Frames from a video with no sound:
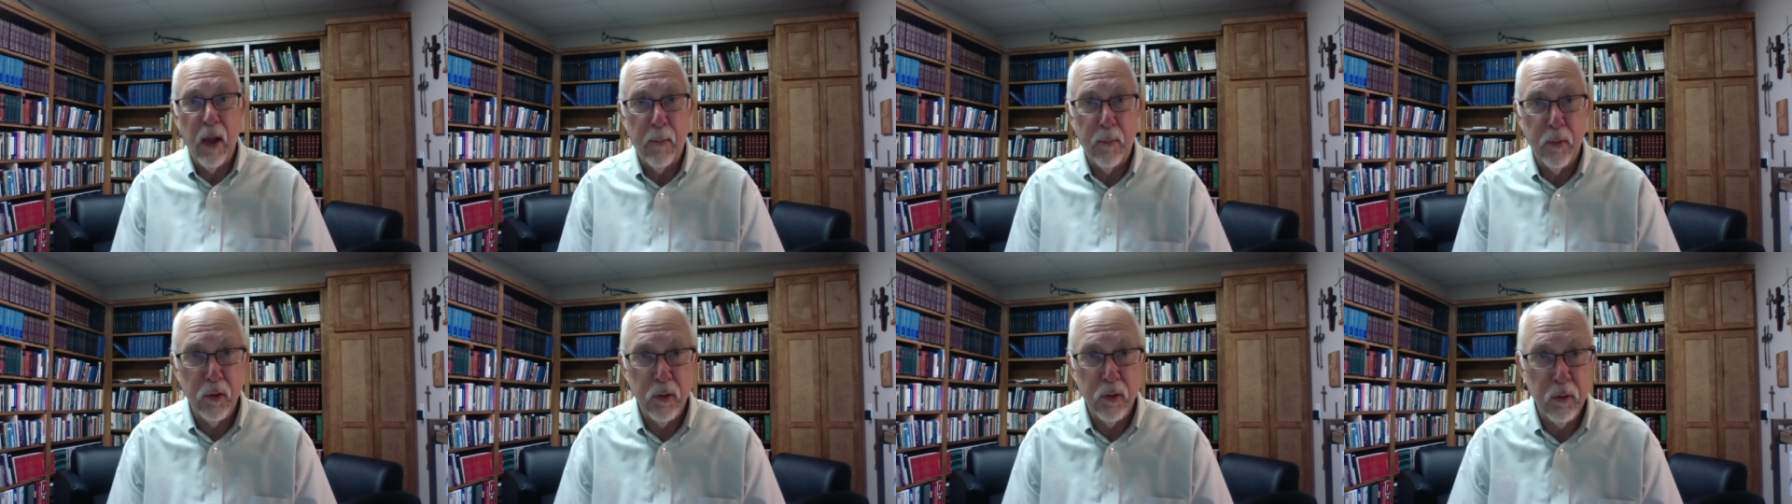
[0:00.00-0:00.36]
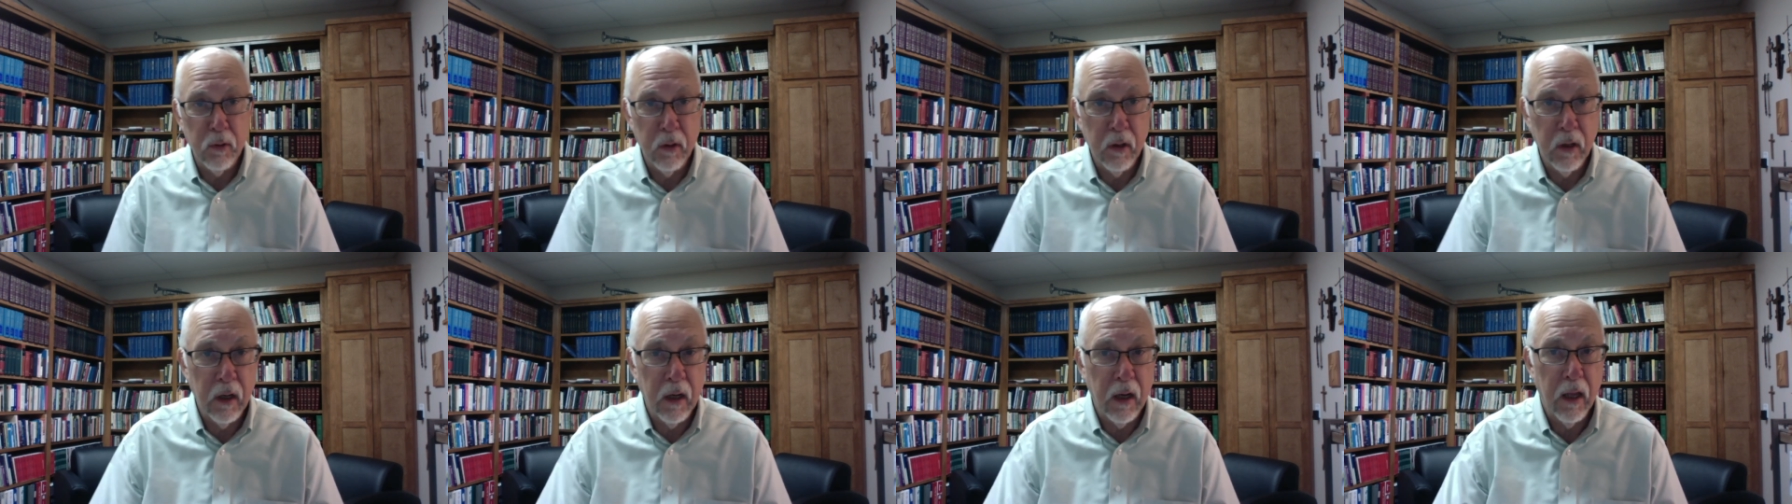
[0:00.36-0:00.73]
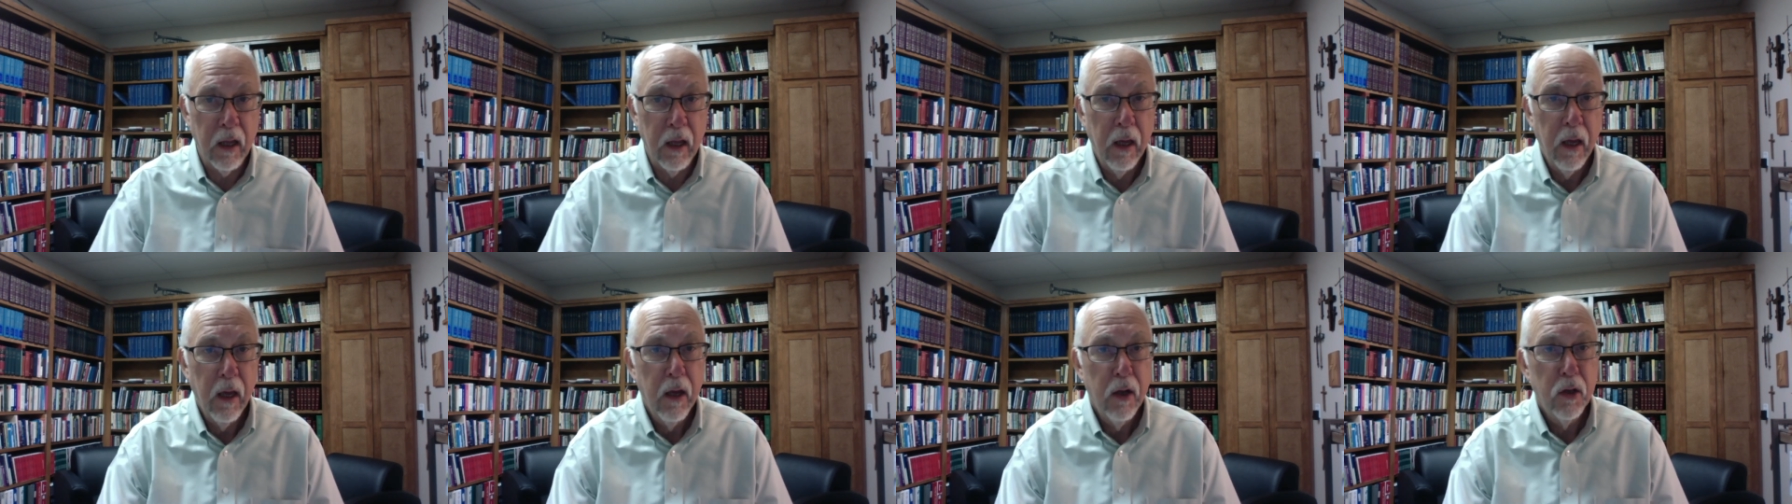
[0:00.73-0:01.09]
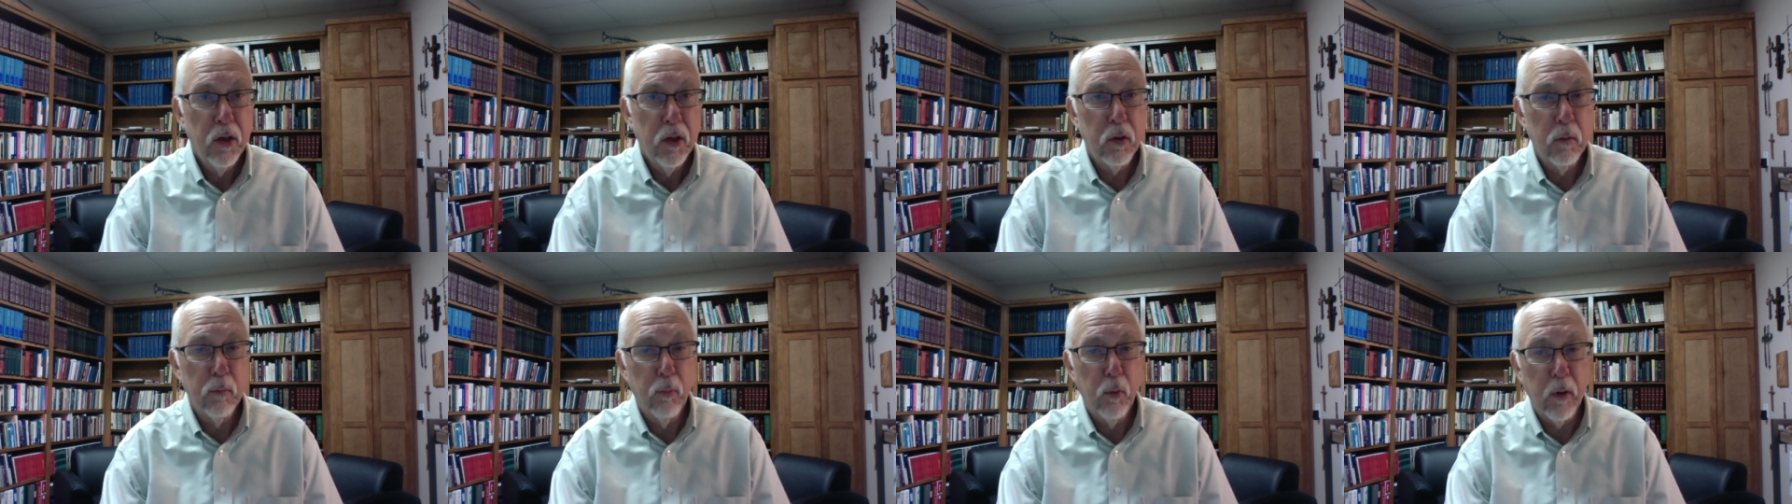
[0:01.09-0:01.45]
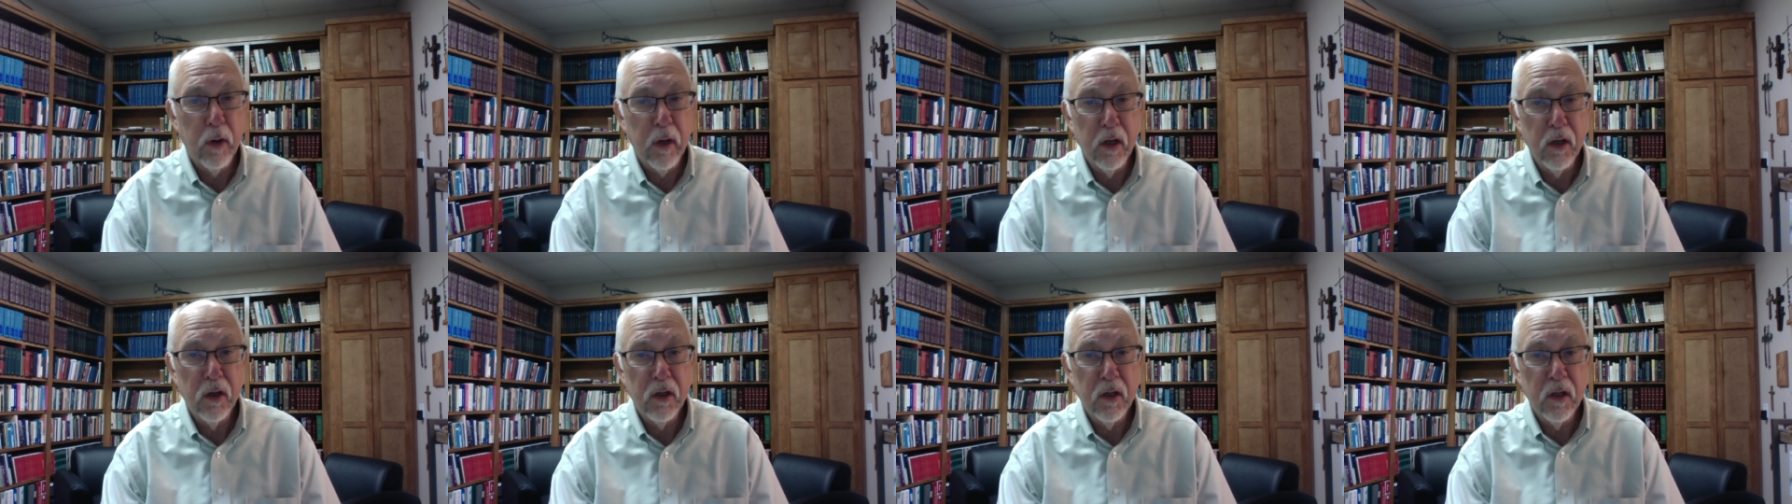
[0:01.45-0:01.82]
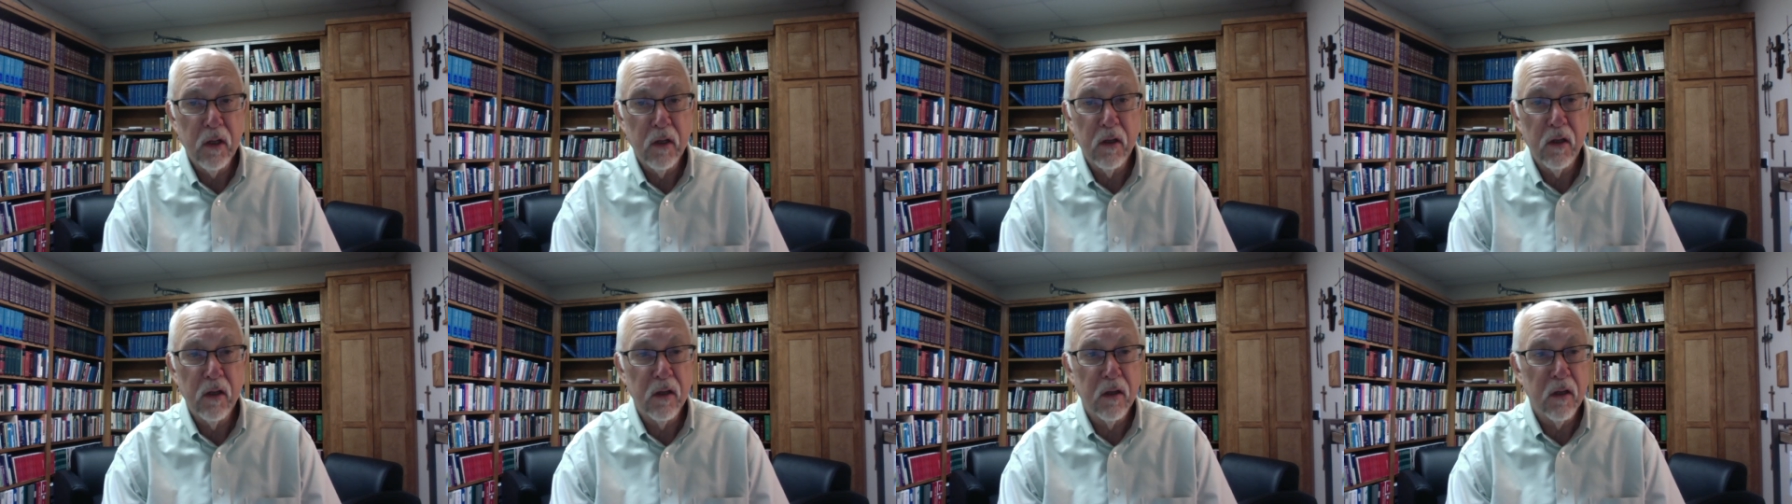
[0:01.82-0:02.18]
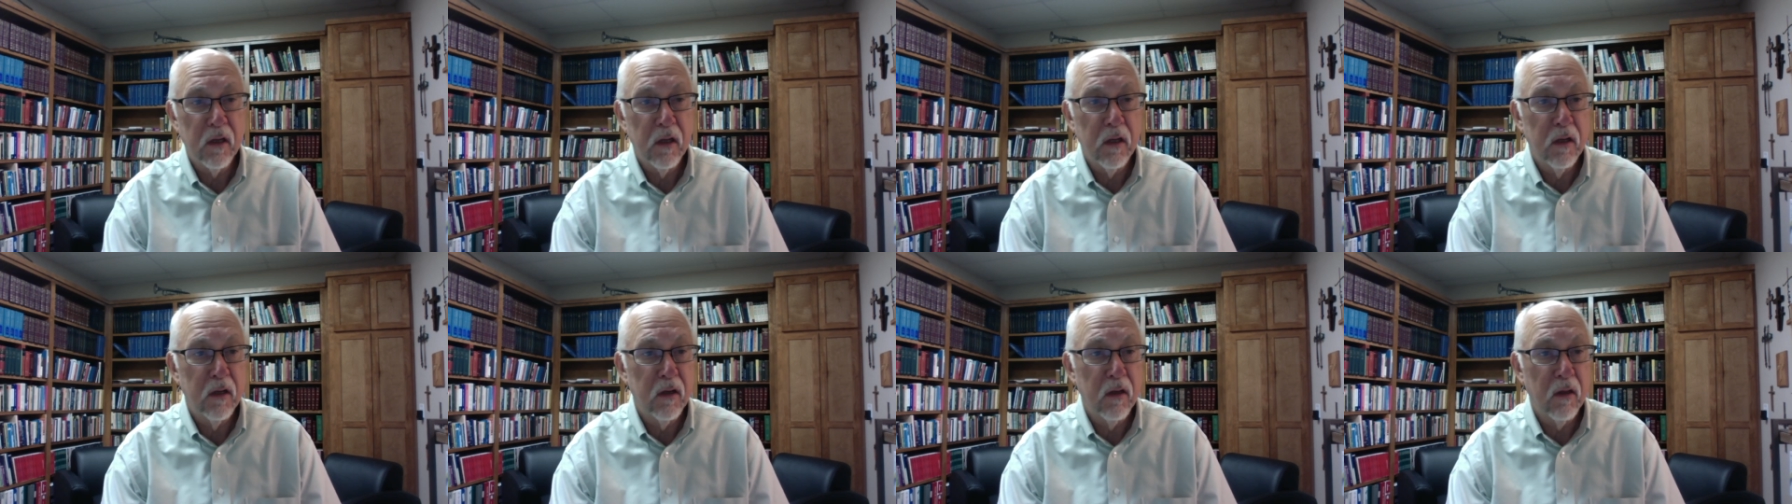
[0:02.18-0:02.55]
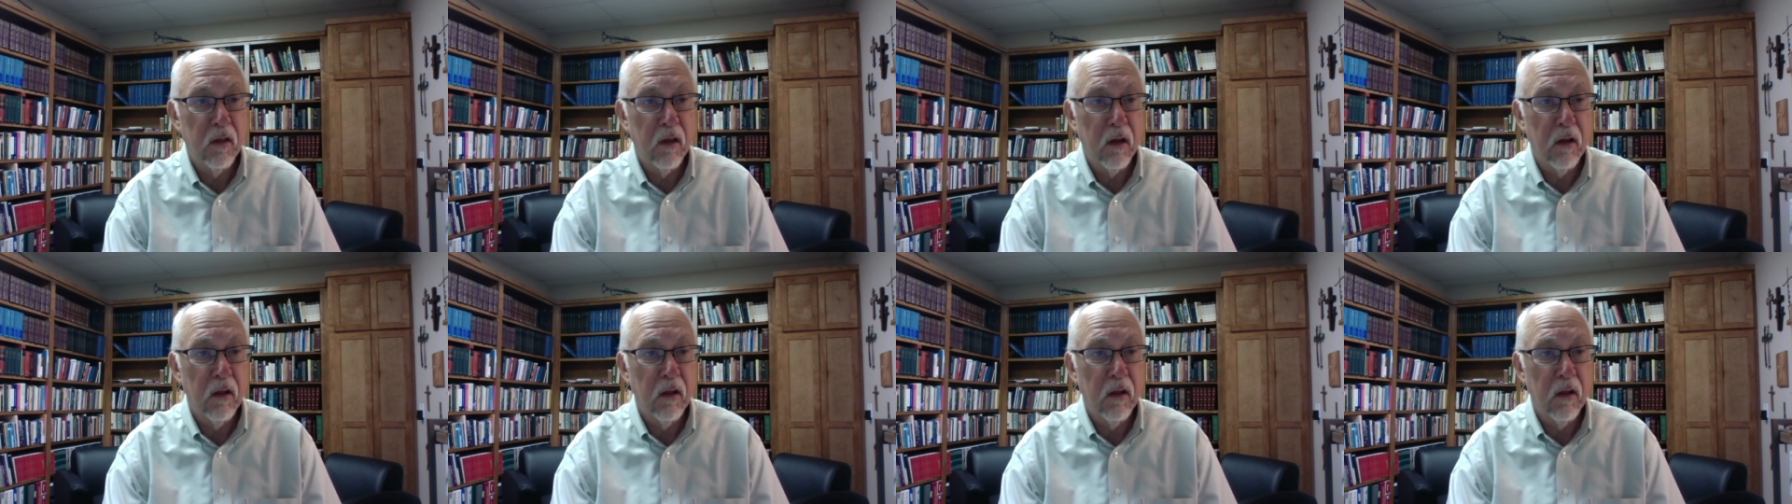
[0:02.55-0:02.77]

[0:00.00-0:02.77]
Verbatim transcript: opportunity to bring Jesus into the